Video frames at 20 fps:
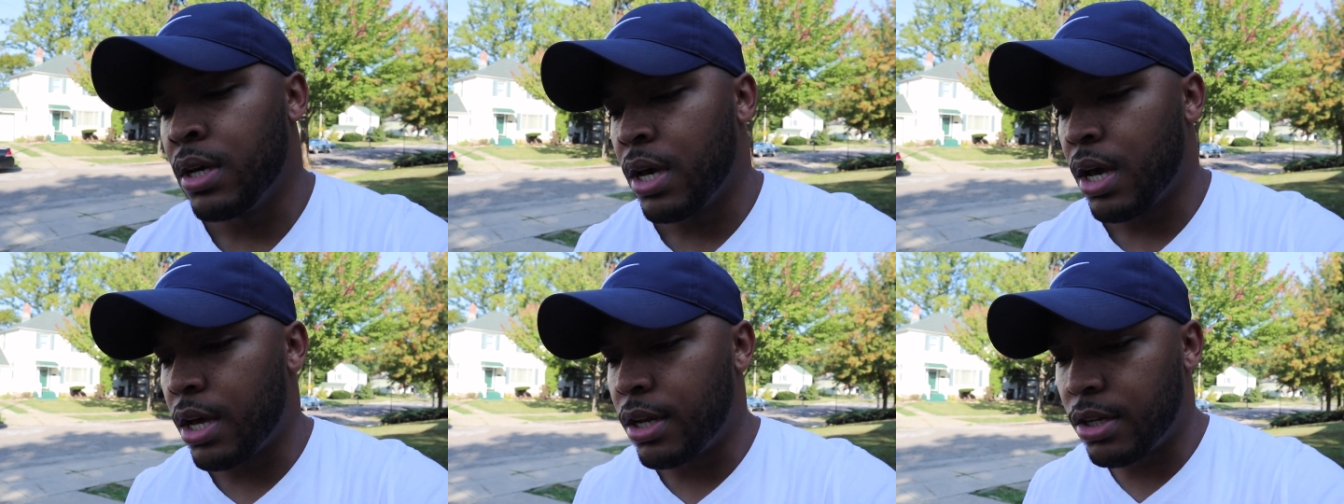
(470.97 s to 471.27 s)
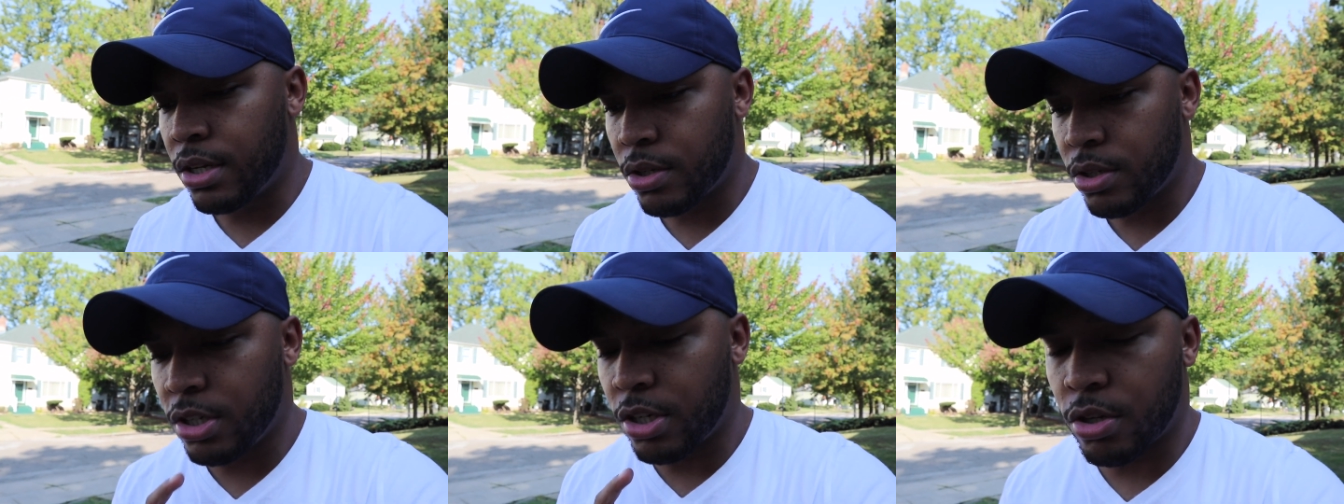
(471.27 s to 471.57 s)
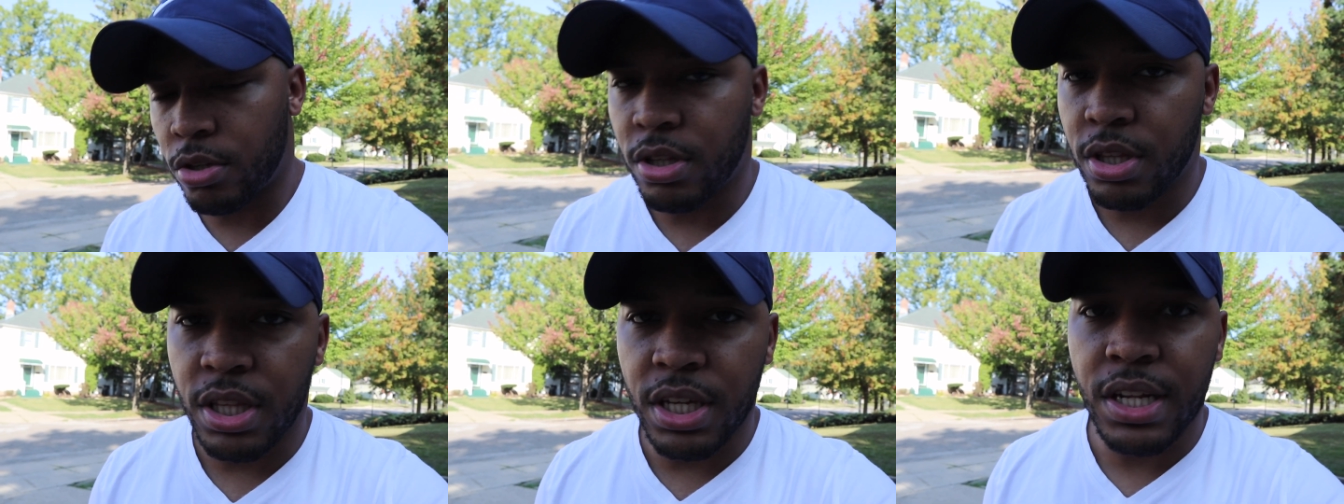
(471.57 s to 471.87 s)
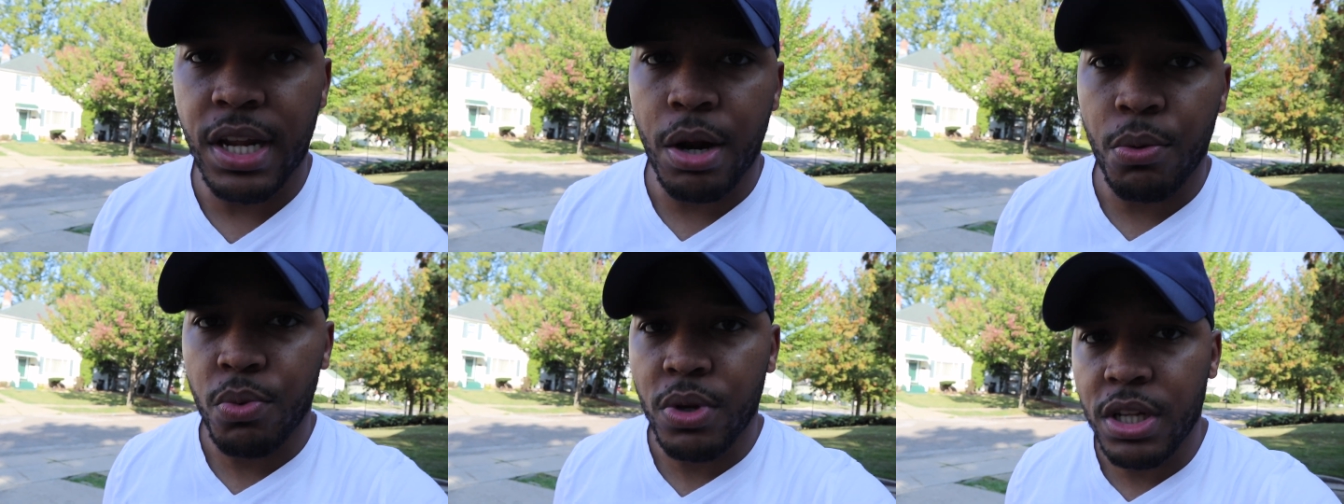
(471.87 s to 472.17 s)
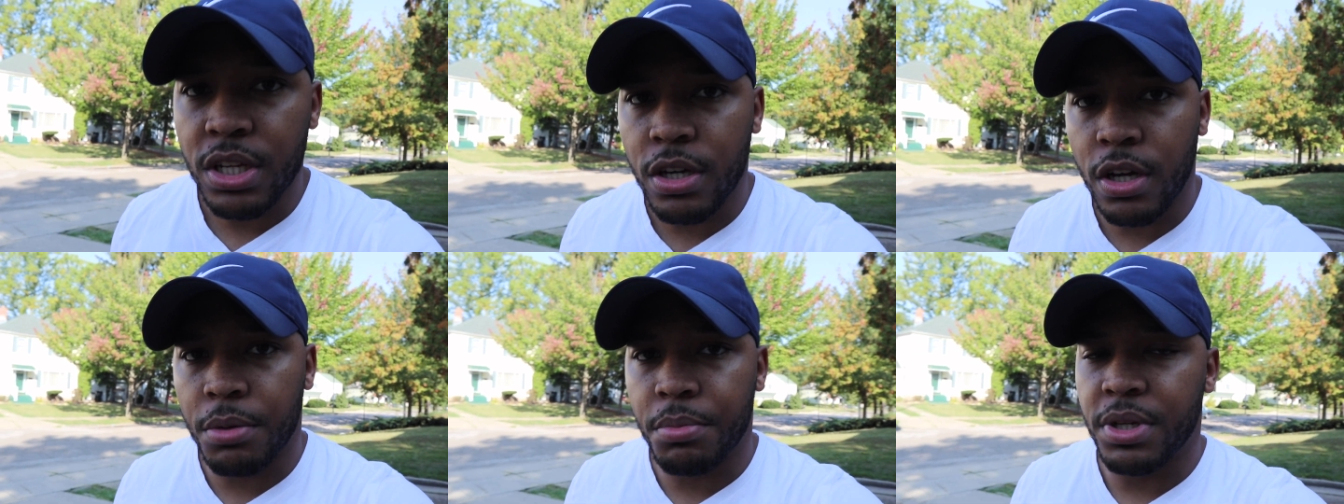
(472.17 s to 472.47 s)
And, you know, the thing that I'm
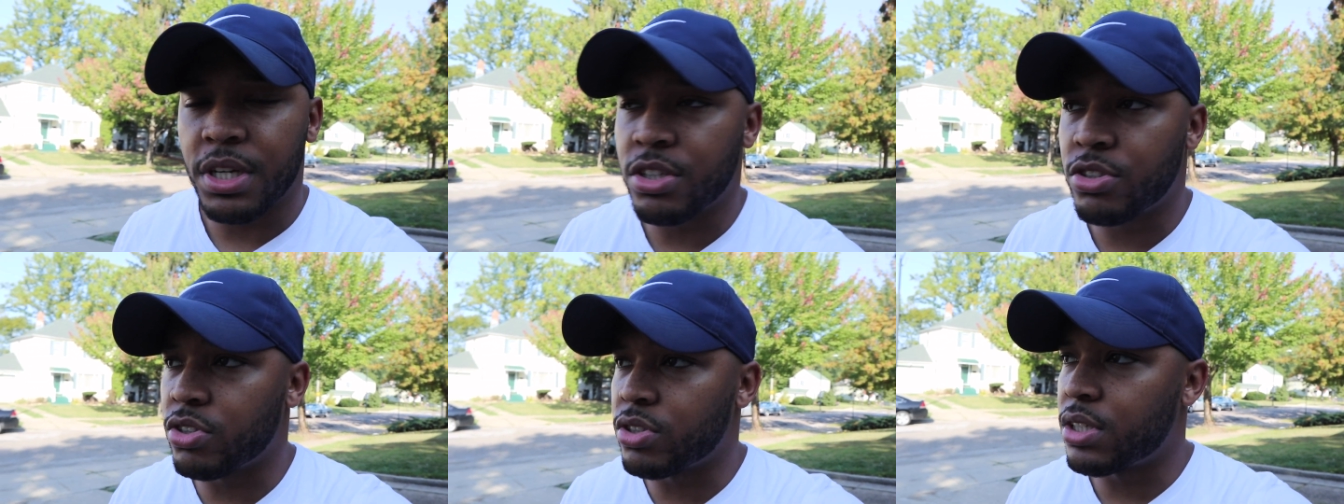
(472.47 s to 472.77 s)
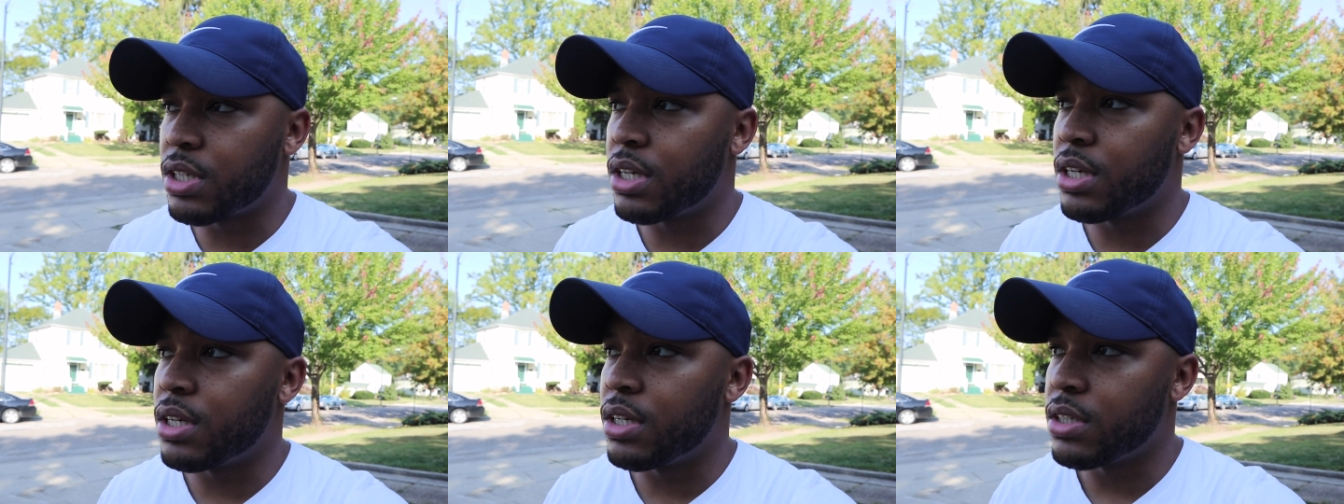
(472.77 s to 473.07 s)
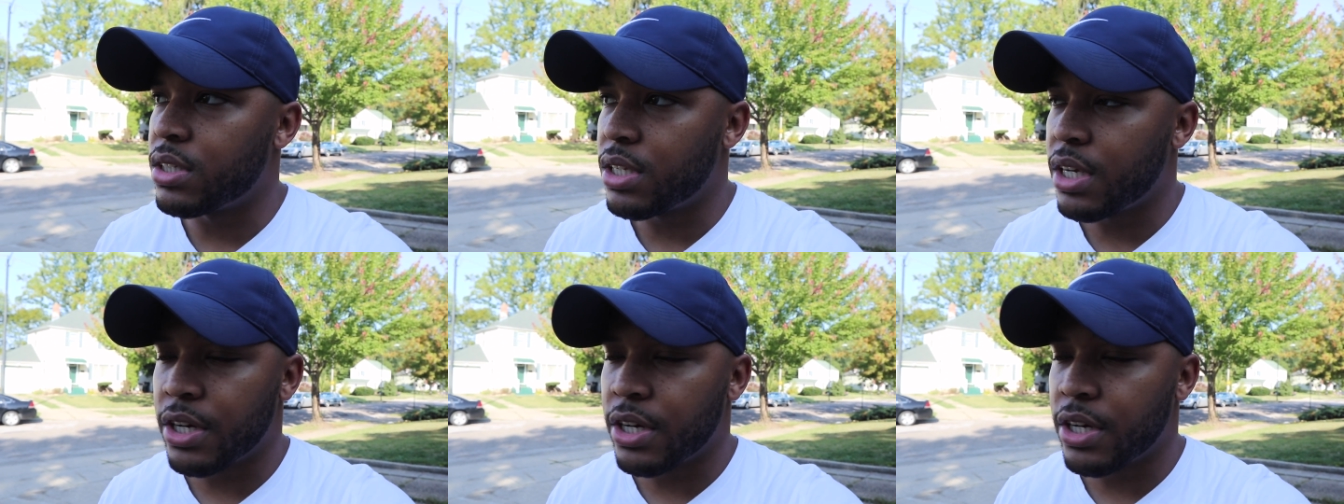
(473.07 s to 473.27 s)
really going to be interested in is